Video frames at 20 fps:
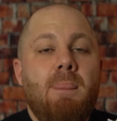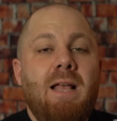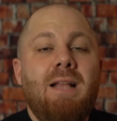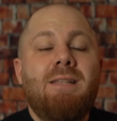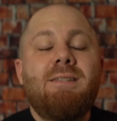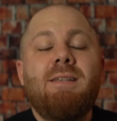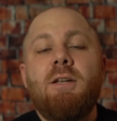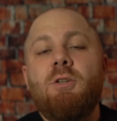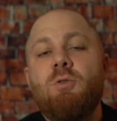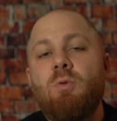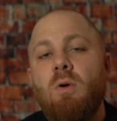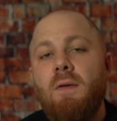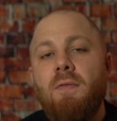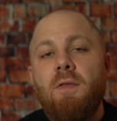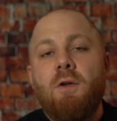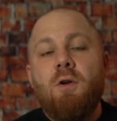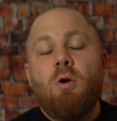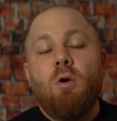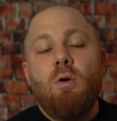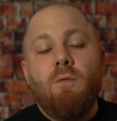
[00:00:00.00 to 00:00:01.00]
It's like drawing the
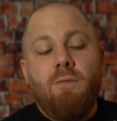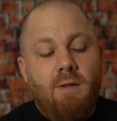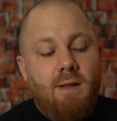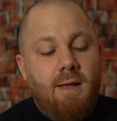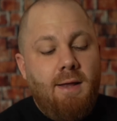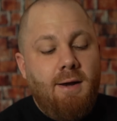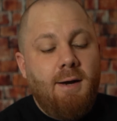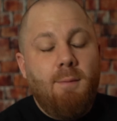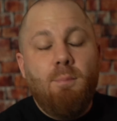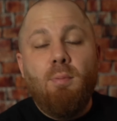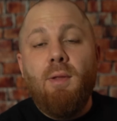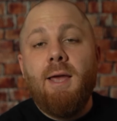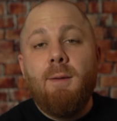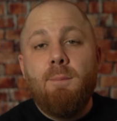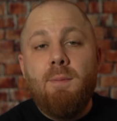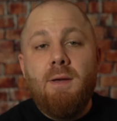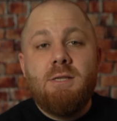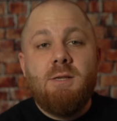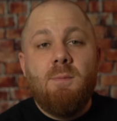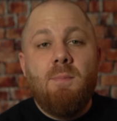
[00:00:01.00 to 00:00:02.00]
curved line on a blank
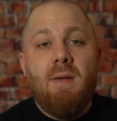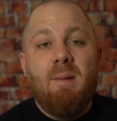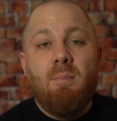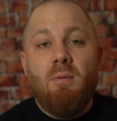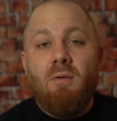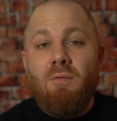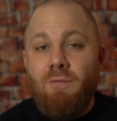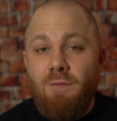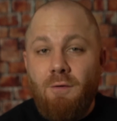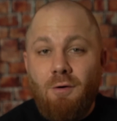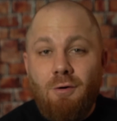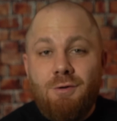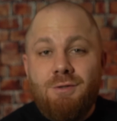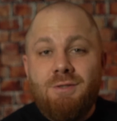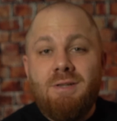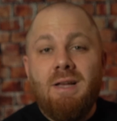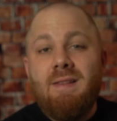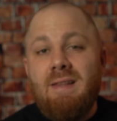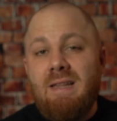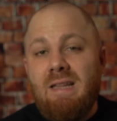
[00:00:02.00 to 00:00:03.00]
piece of paper
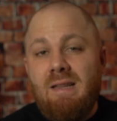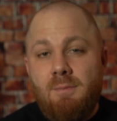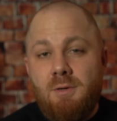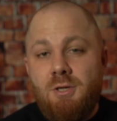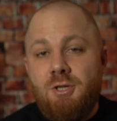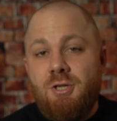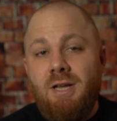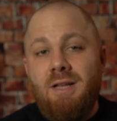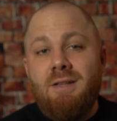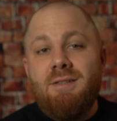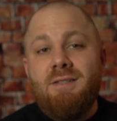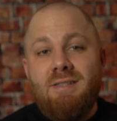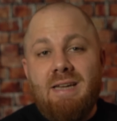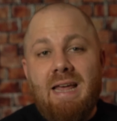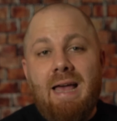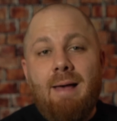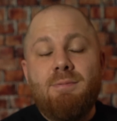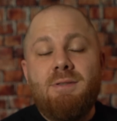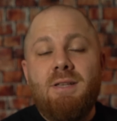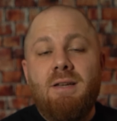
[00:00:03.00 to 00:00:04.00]
first, and then the machine
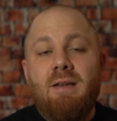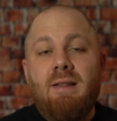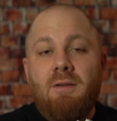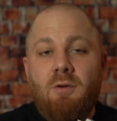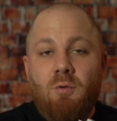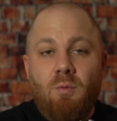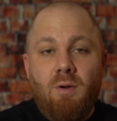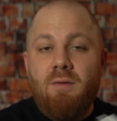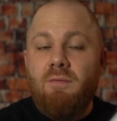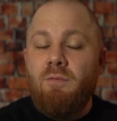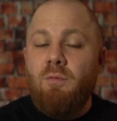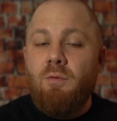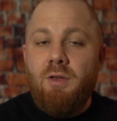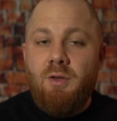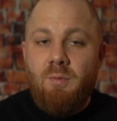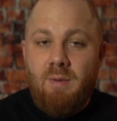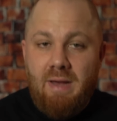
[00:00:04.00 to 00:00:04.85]
snaps it to the grid for you